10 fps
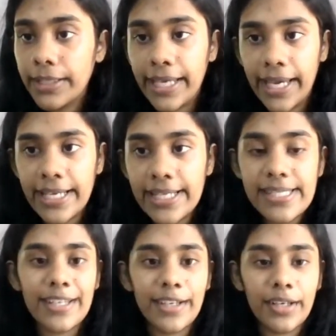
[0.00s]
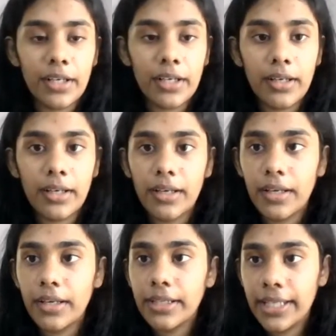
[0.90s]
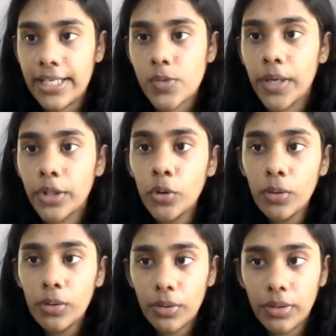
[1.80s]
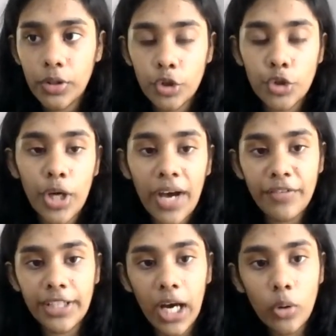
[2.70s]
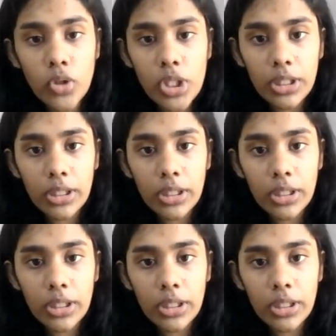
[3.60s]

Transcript: Yes, Vedu, do you have a doubt?